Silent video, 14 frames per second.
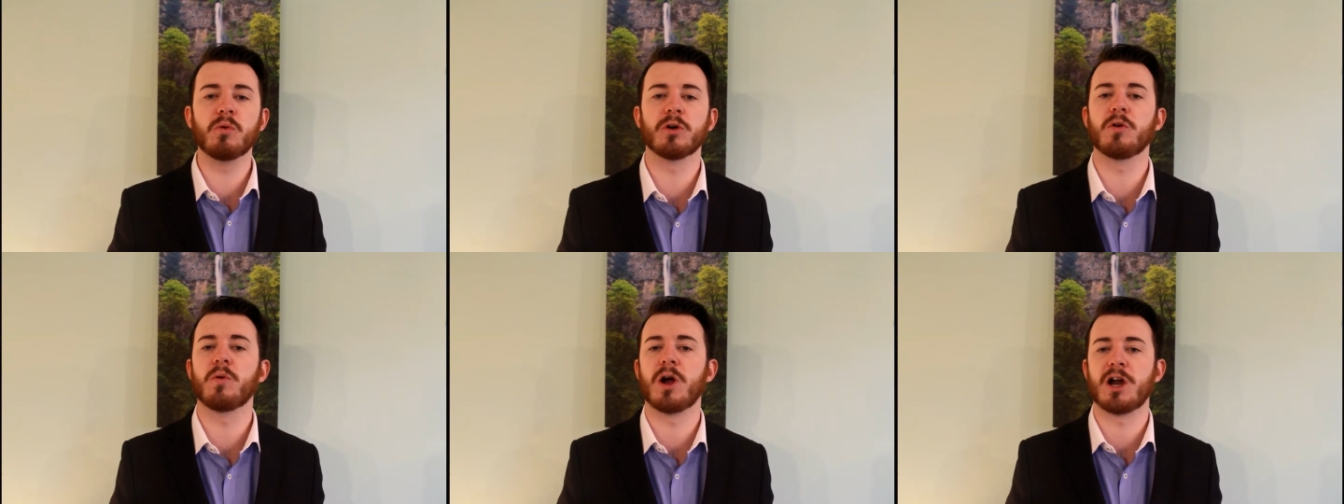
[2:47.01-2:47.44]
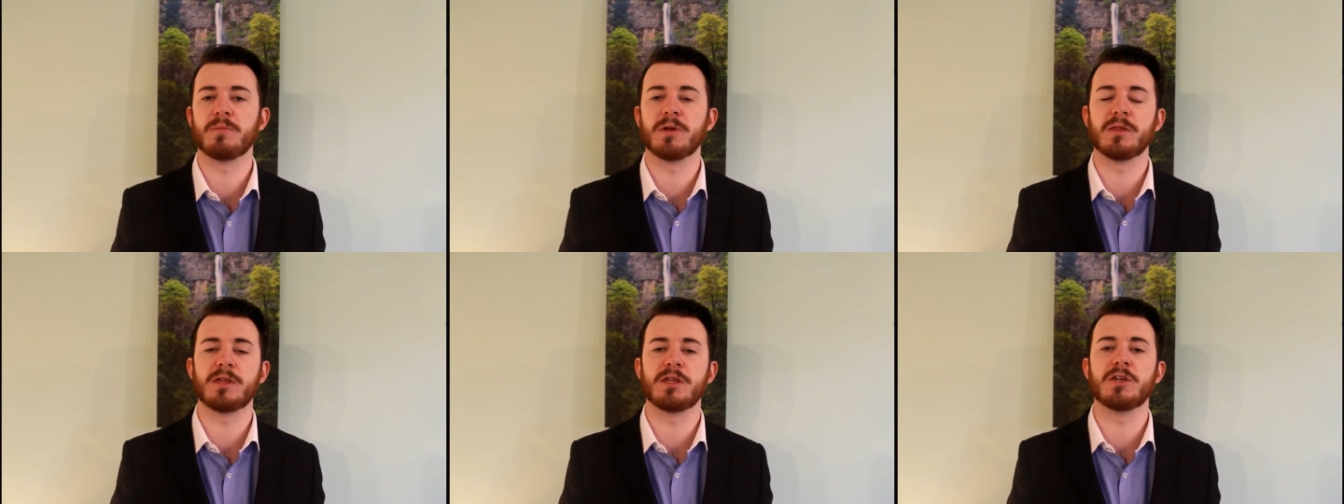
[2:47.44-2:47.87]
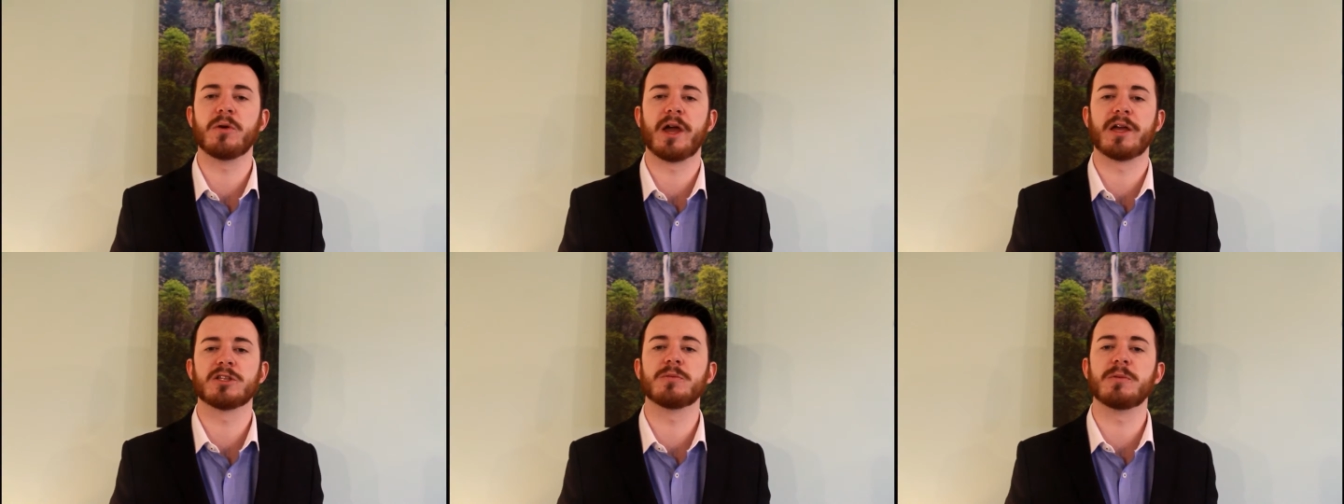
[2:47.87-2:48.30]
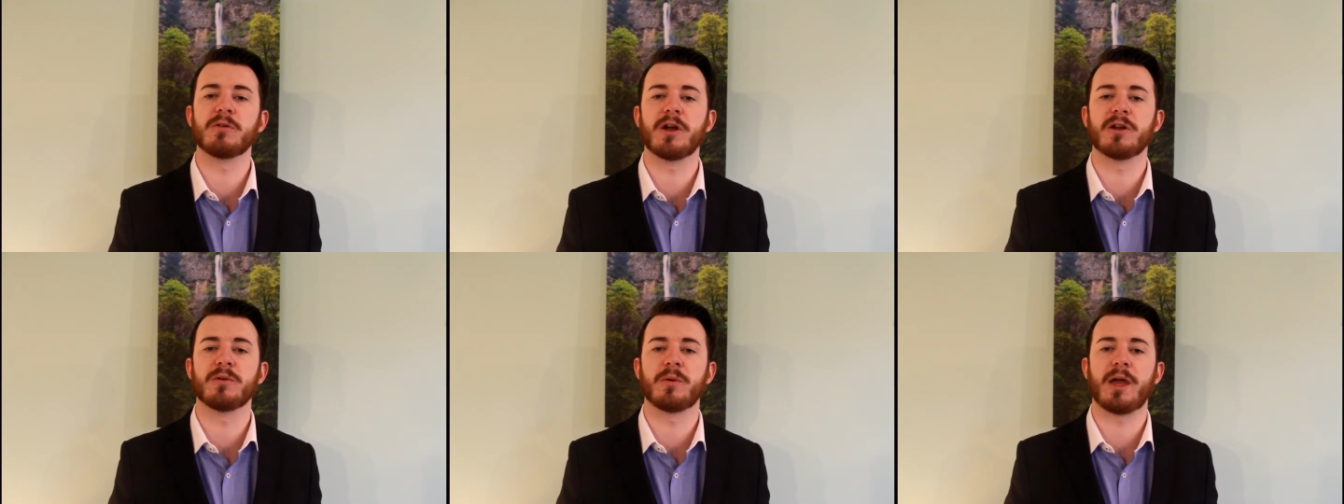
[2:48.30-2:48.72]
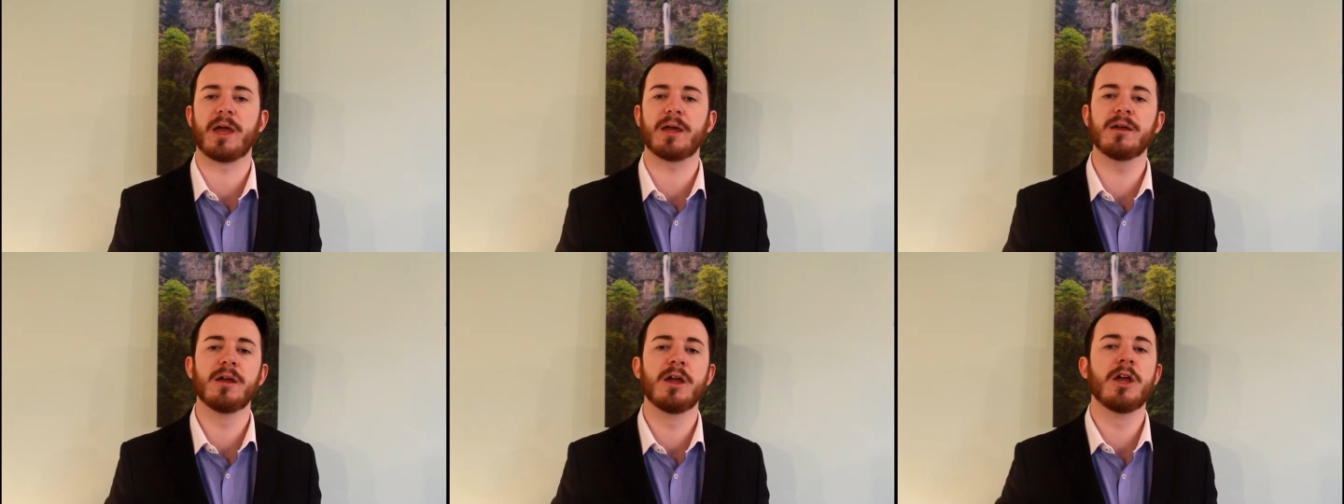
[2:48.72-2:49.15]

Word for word: requirement that you answer me right away.